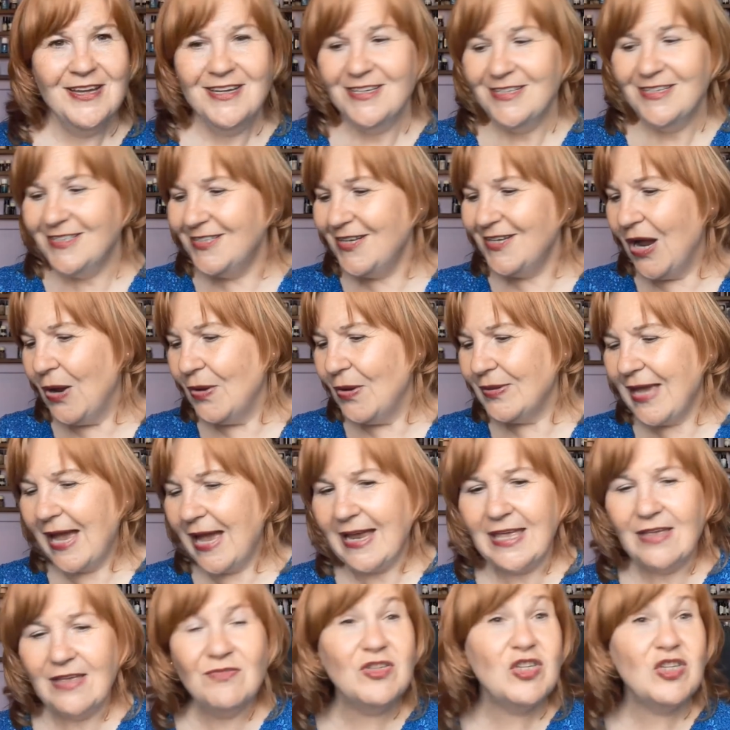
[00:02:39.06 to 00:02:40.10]
So
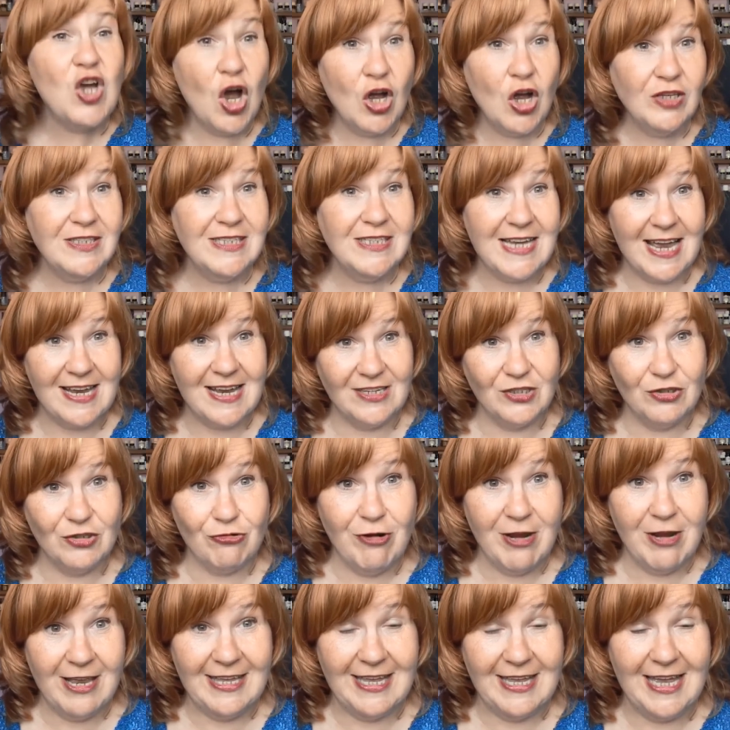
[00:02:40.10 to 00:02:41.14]
that gives context
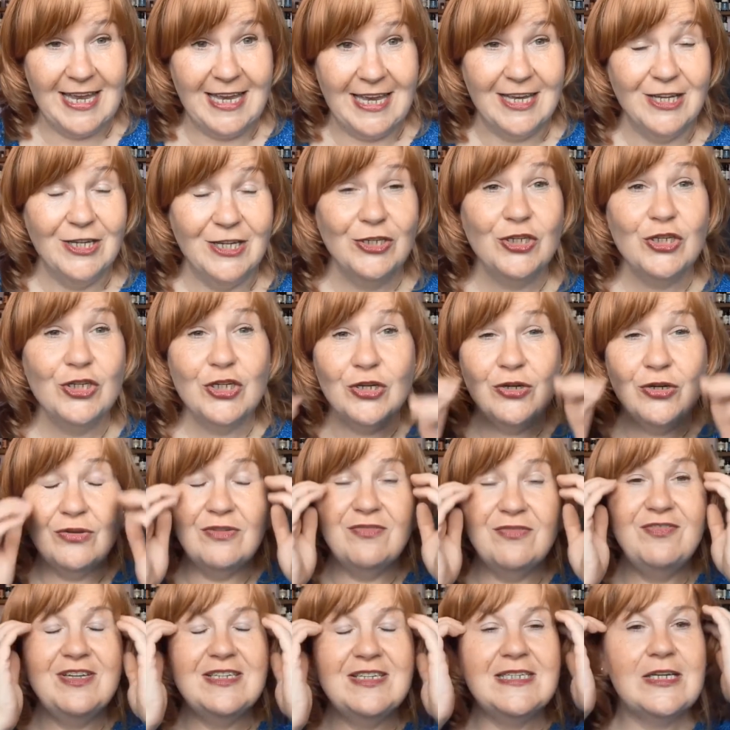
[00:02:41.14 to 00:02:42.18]
really to the
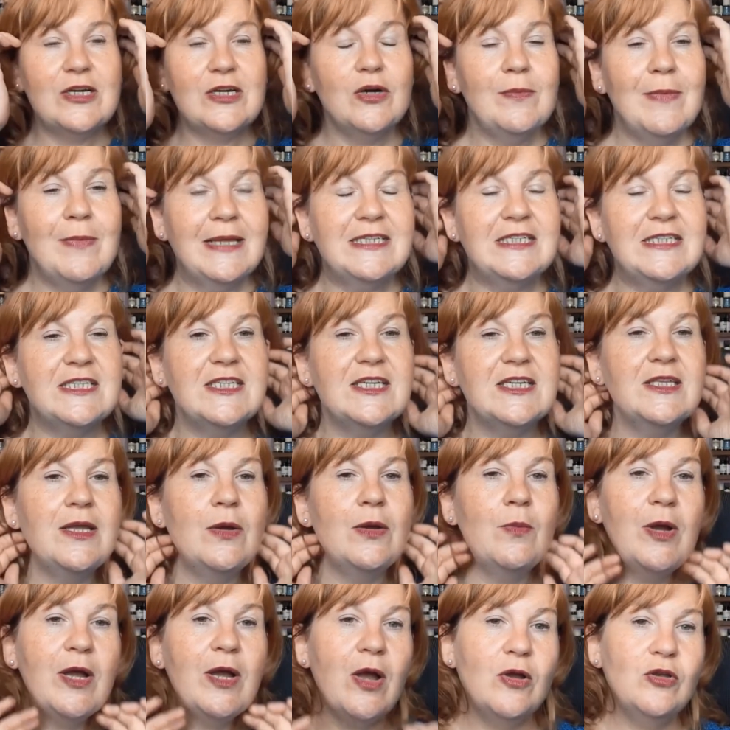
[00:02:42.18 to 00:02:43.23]
physical medicine that
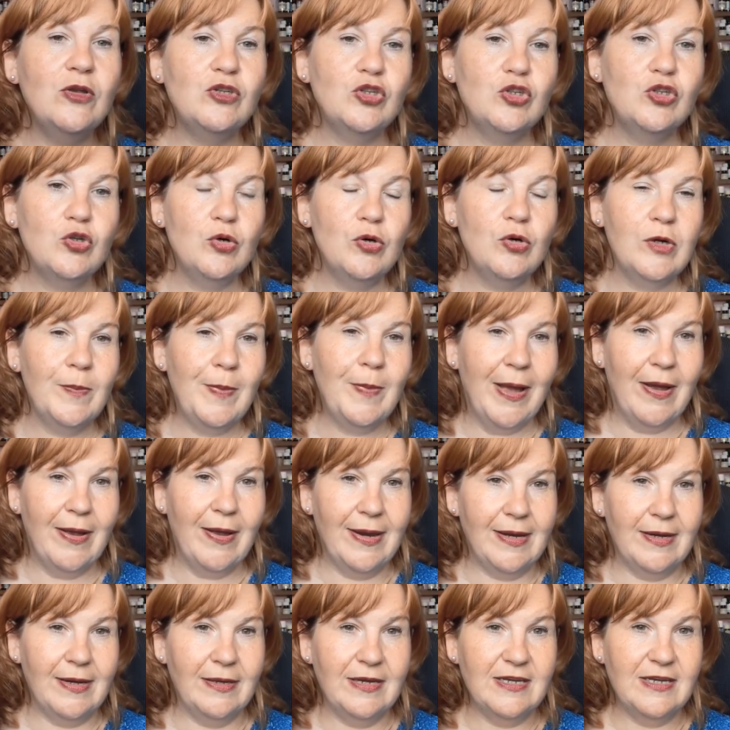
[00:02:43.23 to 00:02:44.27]
we're going to talk about
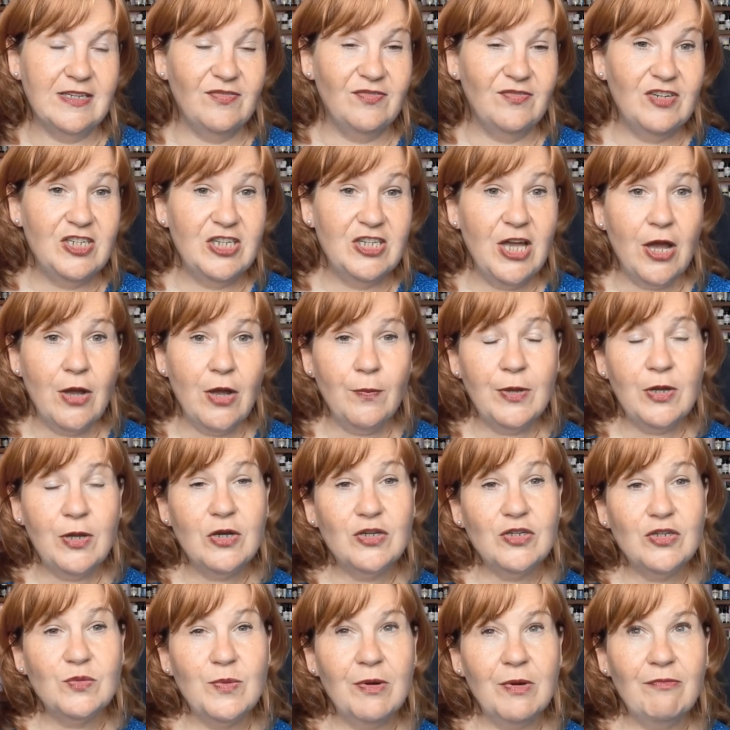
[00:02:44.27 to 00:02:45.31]
in this video,
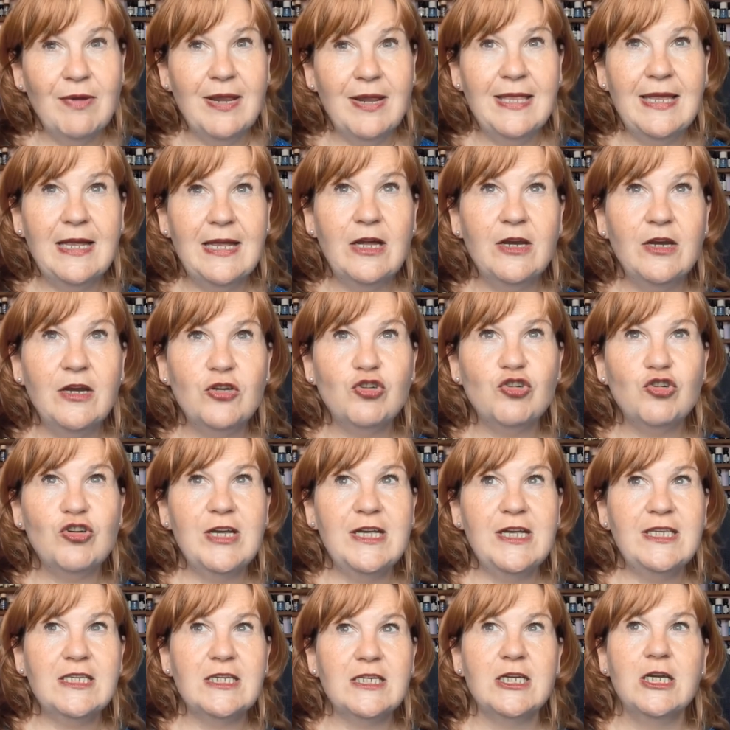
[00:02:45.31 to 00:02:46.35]
because we're really going to
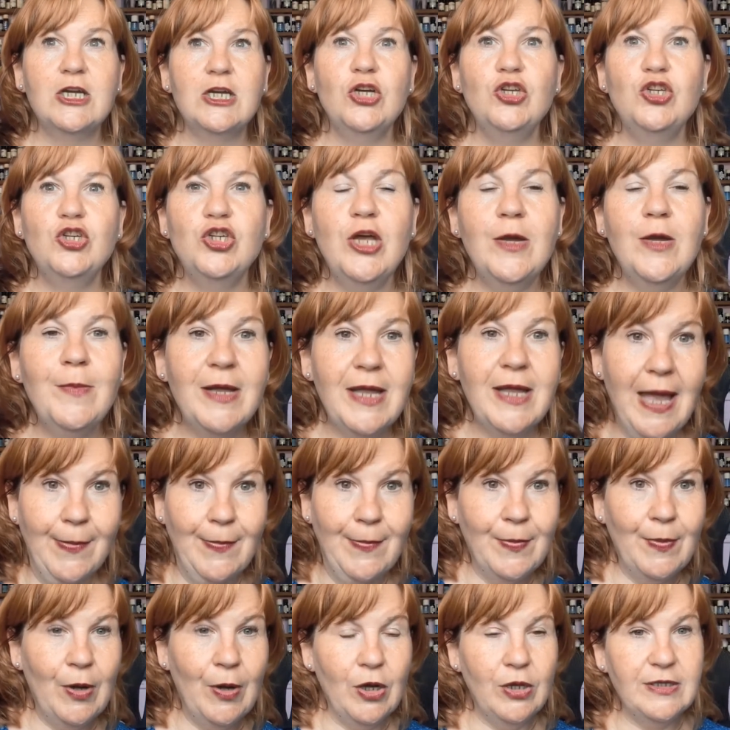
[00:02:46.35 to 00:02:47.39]
treat German
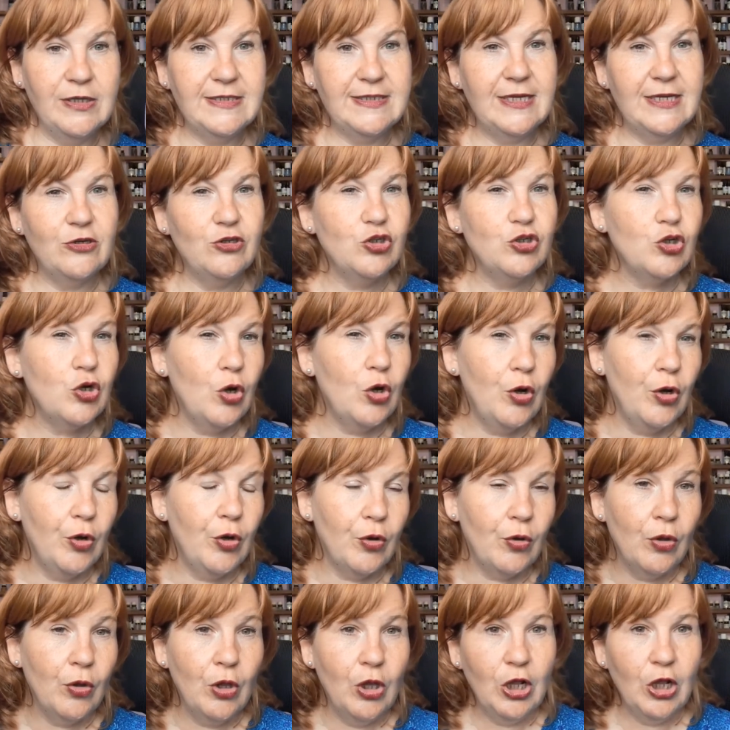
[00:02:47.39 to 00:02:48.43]
chamomile essential
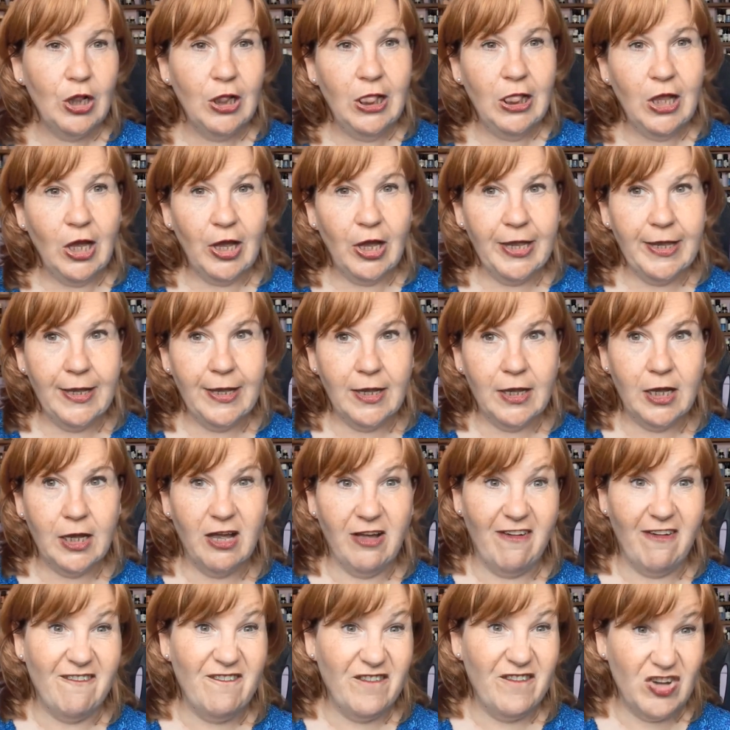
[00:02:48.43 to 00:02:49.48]
oil like
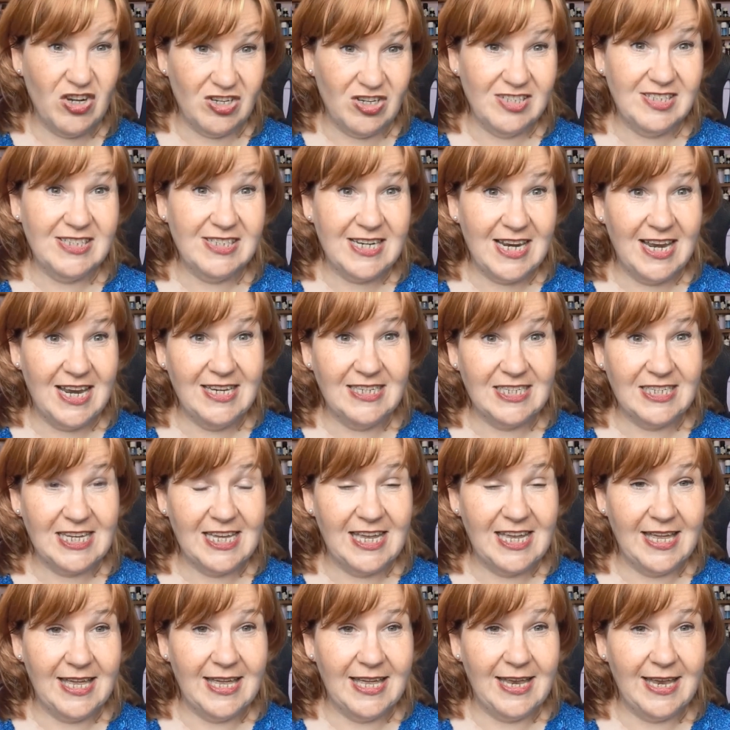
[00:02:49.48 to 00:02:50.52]
a first aid
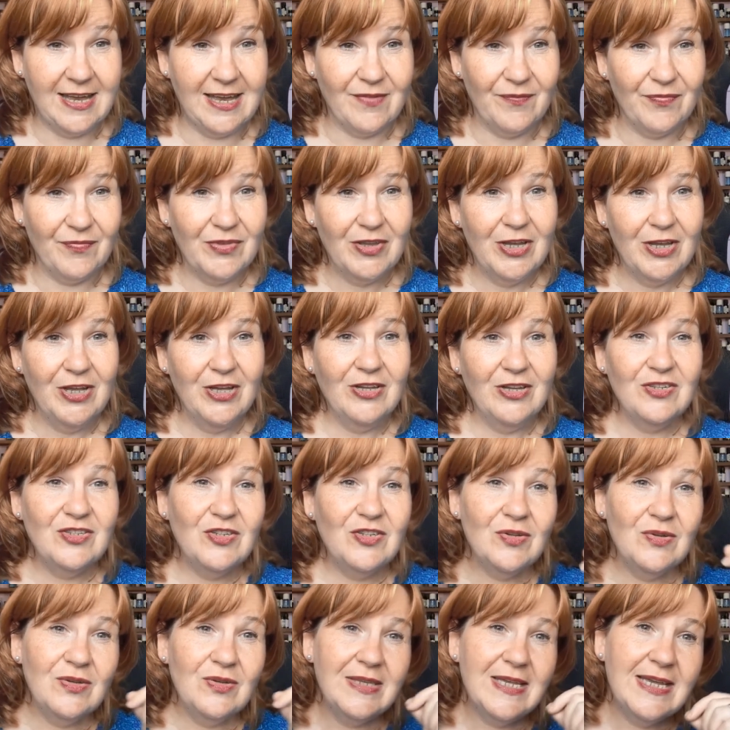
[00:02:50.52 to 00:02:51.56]
kit here.
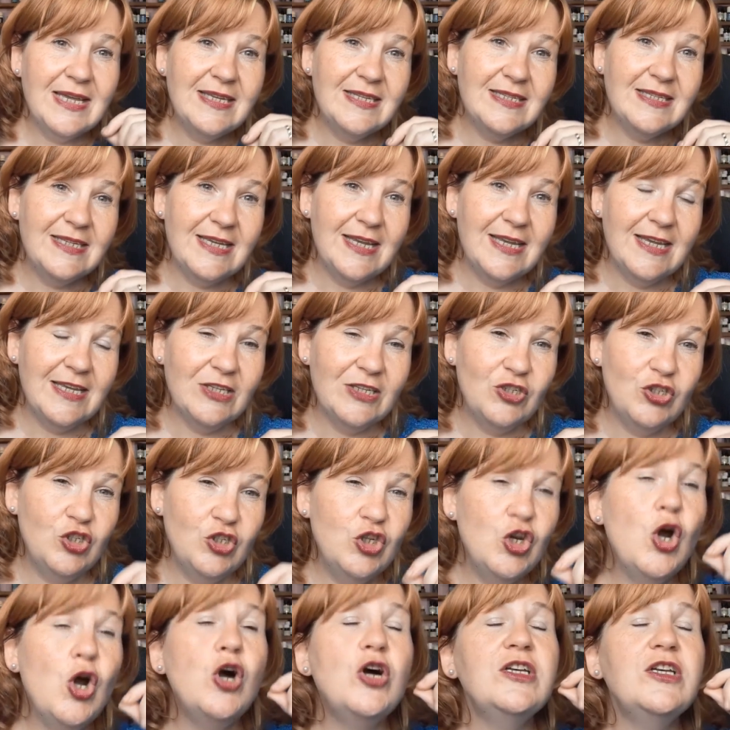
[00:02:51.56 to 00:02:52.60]
So this is
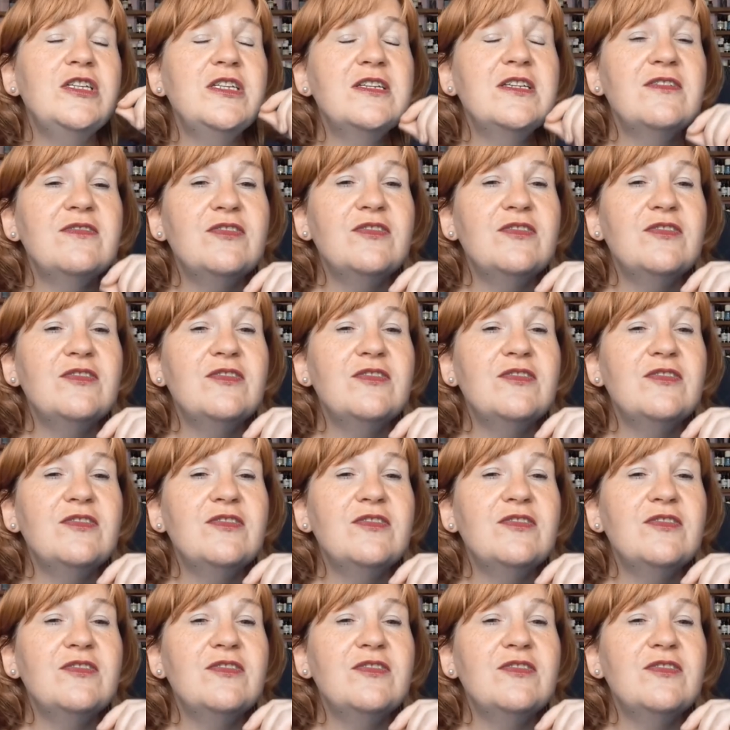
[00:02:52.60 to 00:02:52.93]
just